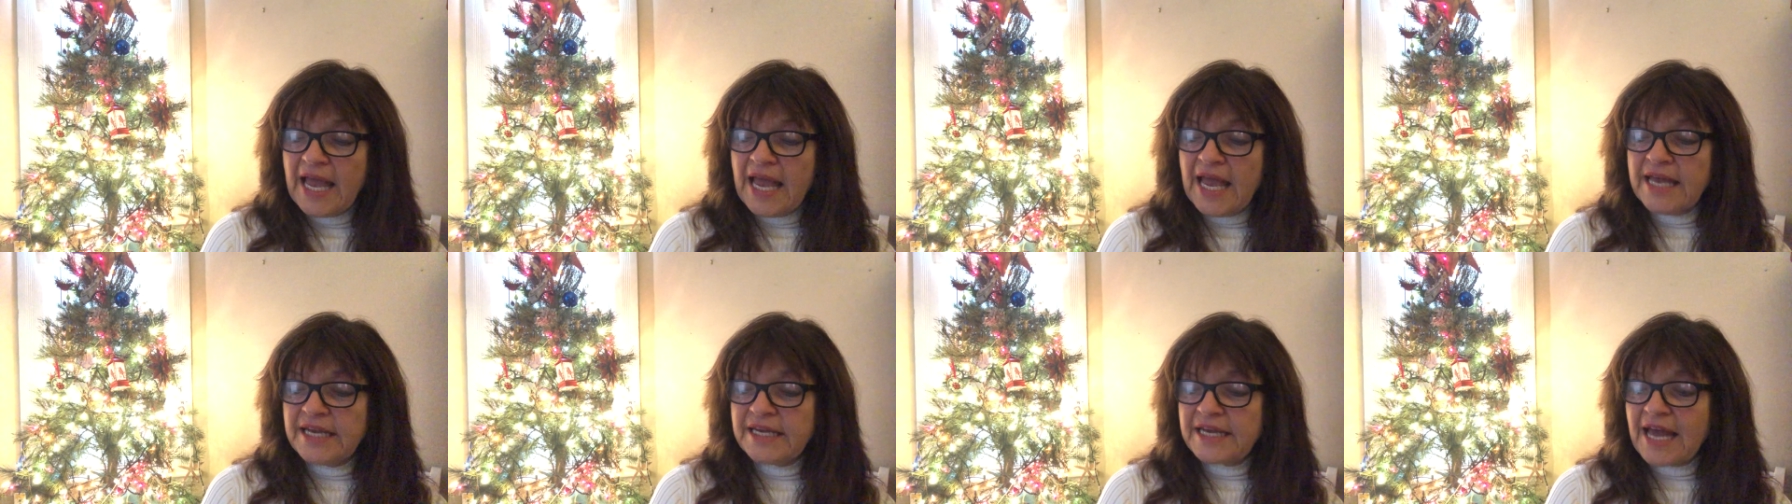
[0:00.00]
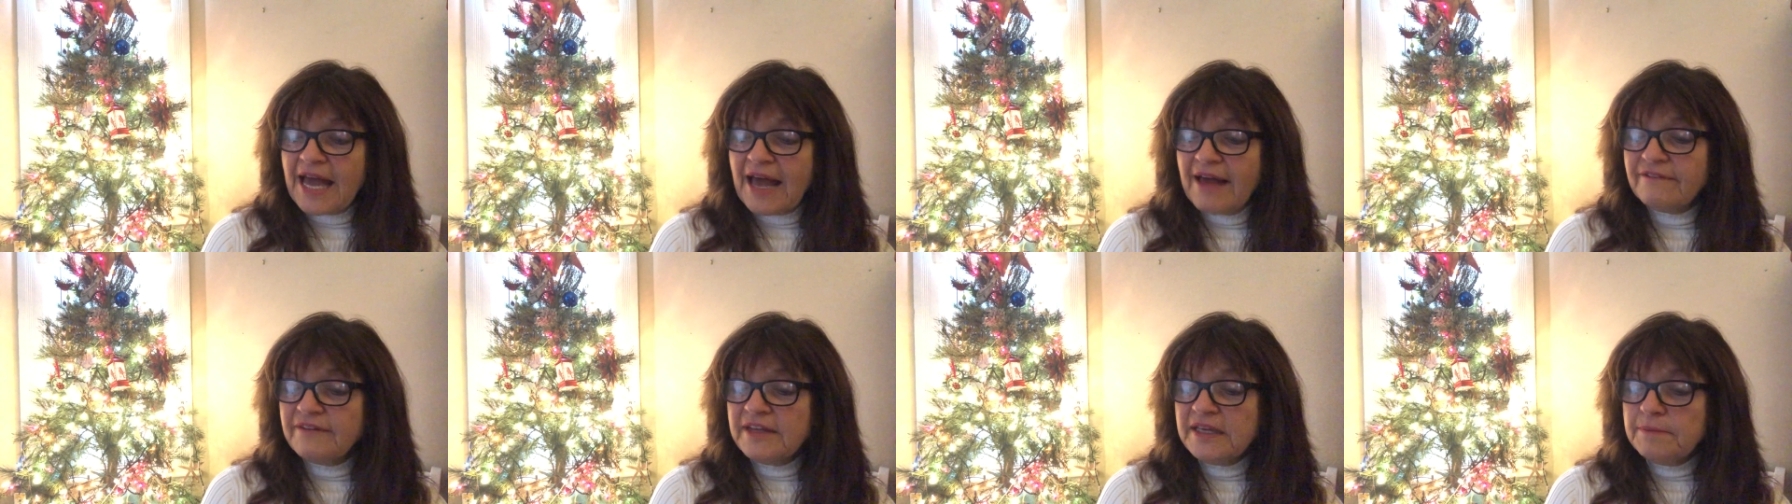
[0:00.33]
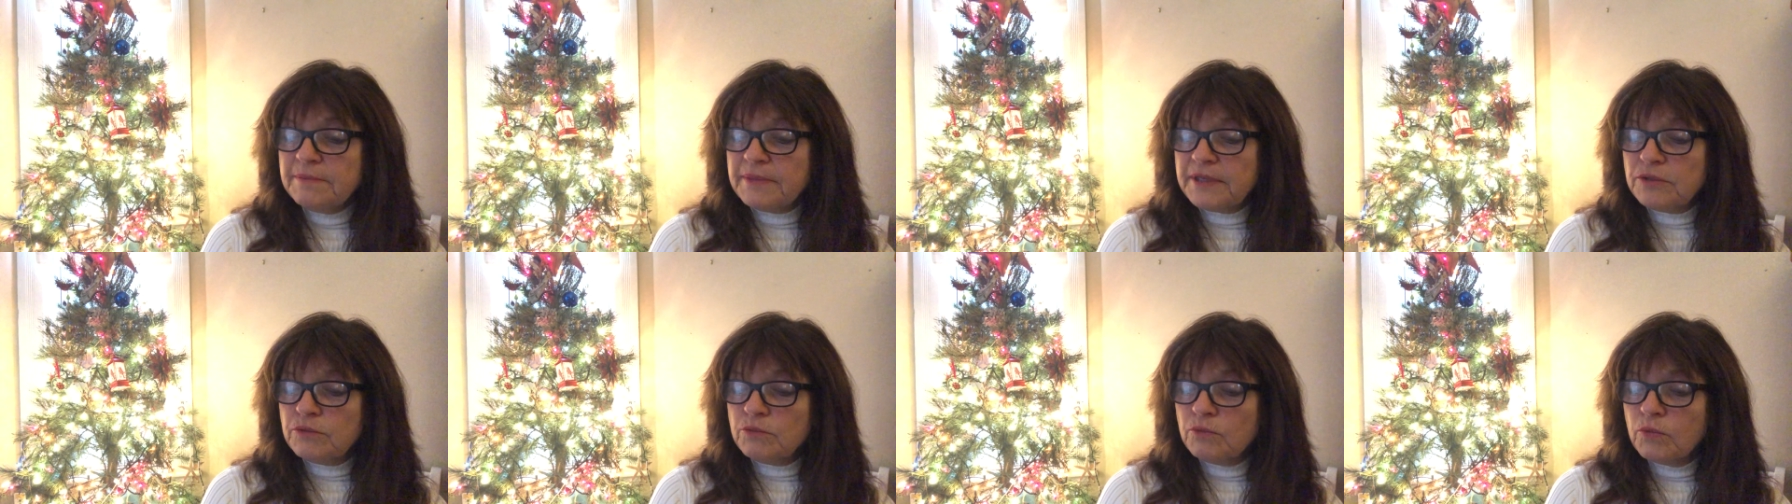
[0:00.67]
And having
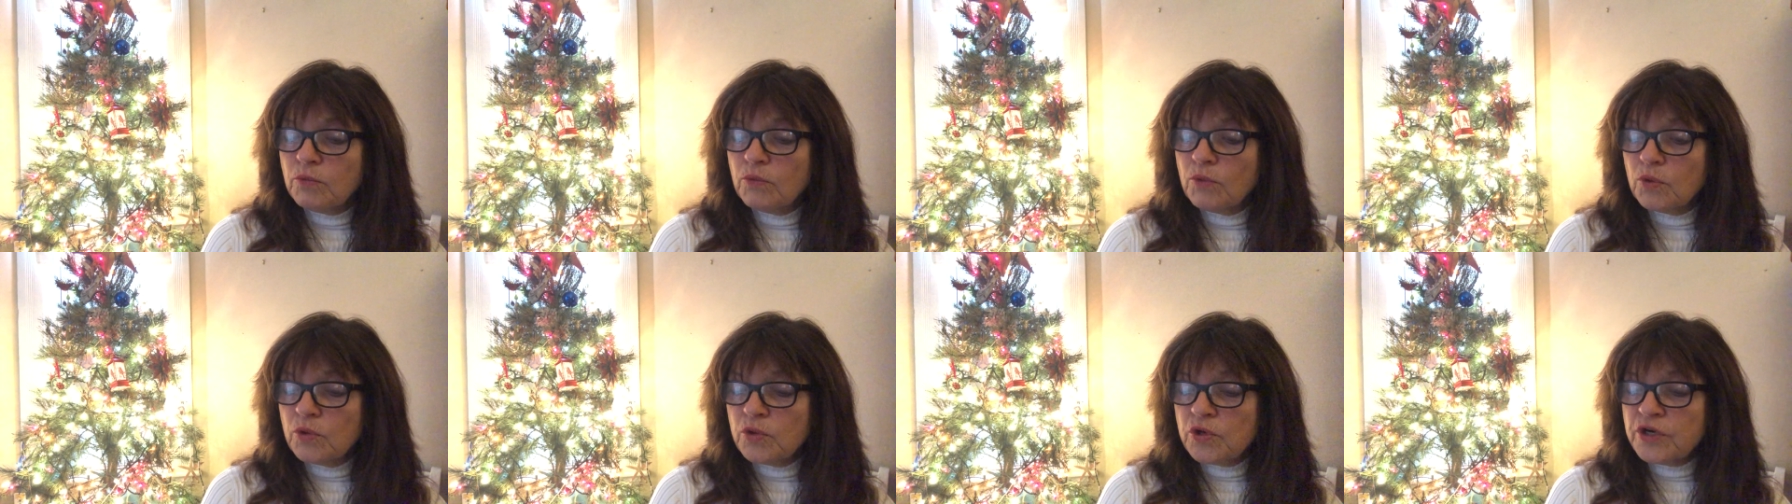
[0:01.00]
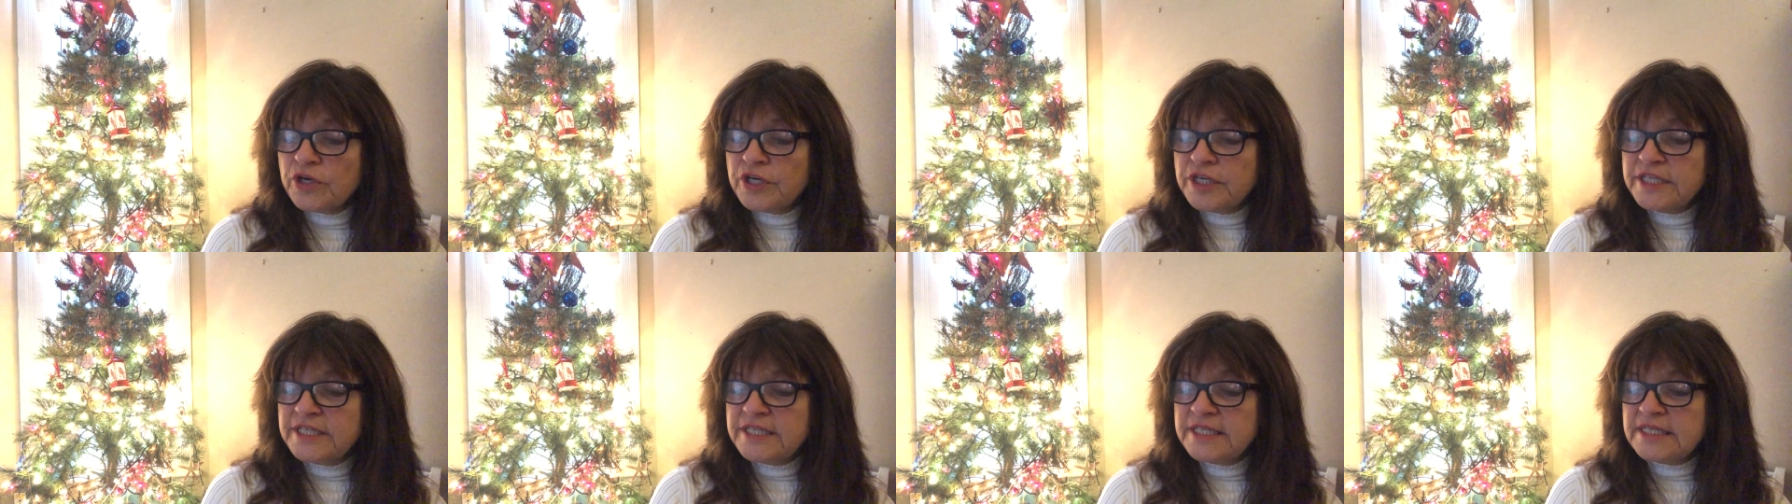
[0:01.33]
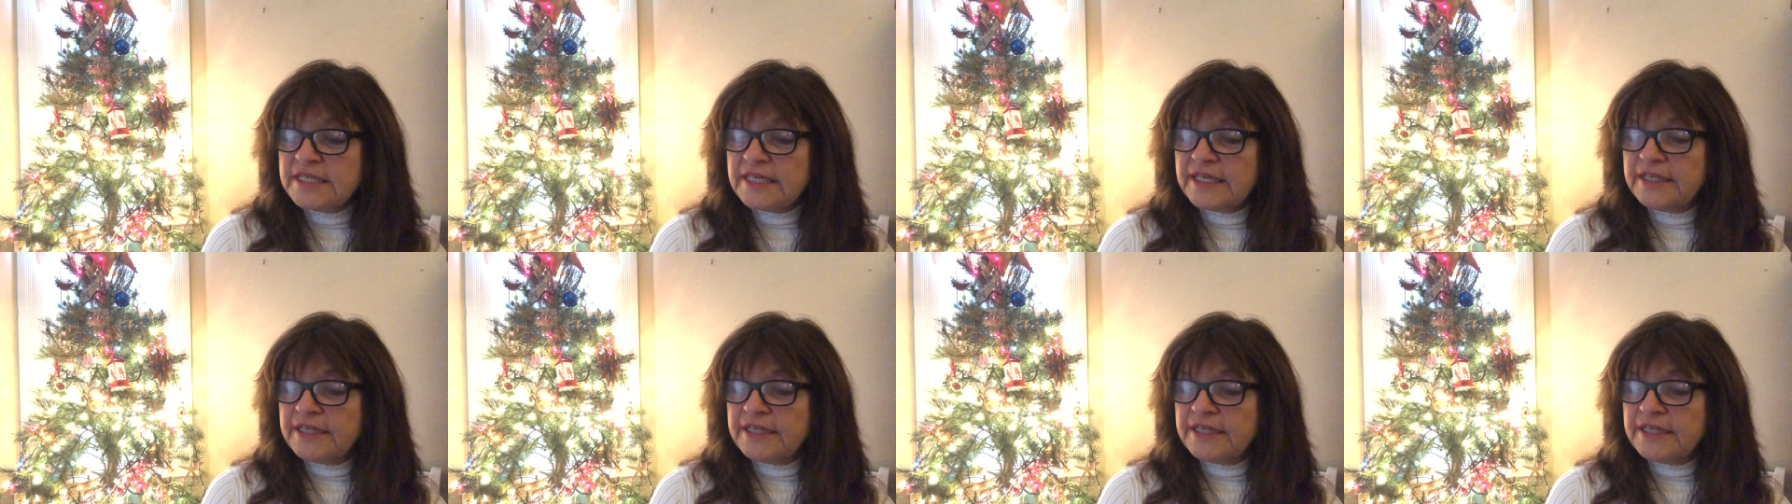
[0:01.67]
been warned